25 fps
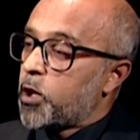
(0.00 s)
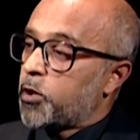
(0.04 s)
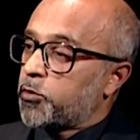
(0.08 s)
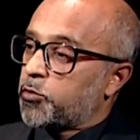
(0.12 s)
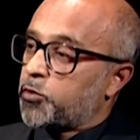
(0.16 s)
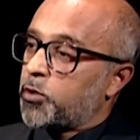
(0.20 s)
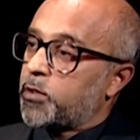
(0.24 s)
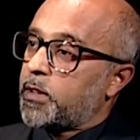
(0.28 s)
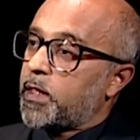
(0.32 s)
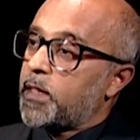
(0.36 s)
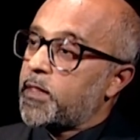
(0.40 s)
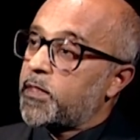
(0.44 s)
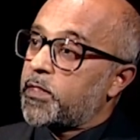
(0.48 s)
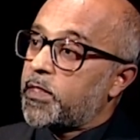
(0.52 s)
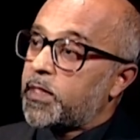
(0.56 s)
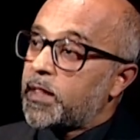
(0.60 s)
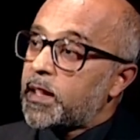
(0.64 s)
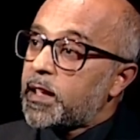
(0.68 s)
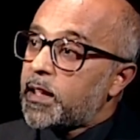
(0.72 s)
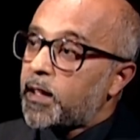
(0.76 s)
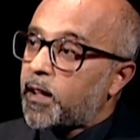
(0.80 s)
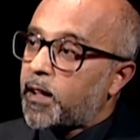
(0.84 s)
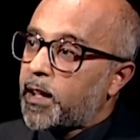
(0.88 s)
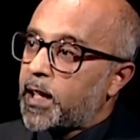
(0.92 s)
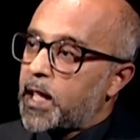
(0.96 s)
so that
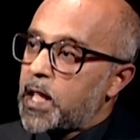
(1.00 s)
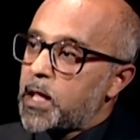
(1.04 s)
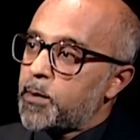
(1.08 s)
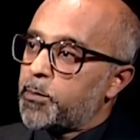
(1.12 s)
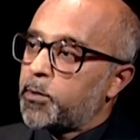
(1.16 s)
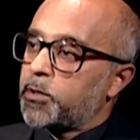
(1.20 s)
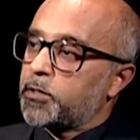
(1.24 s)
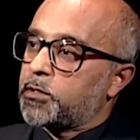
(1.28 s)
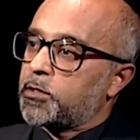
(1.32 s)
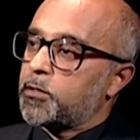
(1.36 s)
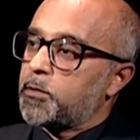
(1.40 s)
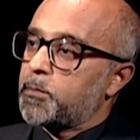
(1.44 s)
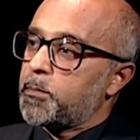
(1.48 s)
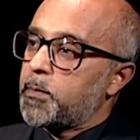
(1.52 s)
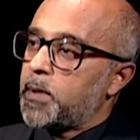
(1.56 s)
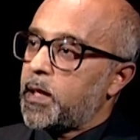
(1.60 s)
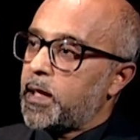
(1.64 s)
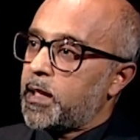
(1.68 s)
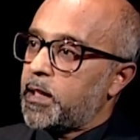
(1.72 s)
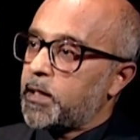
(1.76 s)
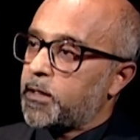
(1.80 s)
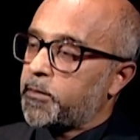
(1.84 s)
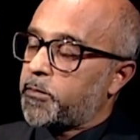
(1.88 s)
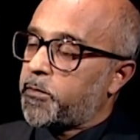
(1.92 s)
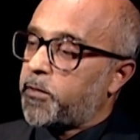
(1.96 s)
they are able to
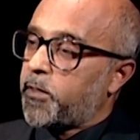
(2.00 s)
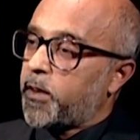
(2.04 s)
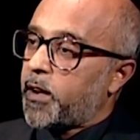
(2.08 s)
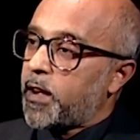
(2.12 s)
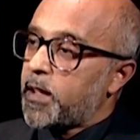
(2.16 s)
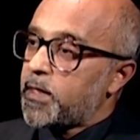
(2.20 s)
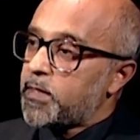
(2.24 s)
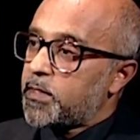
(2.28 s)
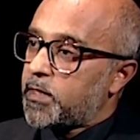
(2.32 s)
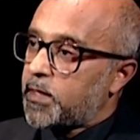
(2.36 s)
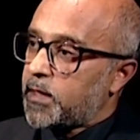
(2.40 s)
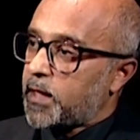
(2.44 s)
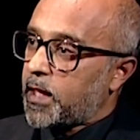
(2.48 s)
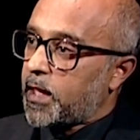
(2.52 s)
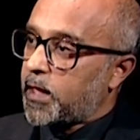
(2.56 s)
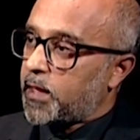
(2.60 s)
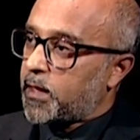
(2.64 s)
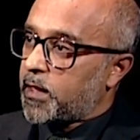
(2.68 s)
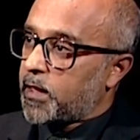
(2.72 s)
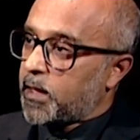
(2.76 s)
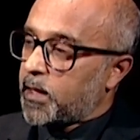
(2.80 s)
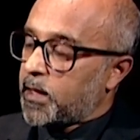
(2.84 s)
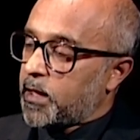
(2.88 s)
make find that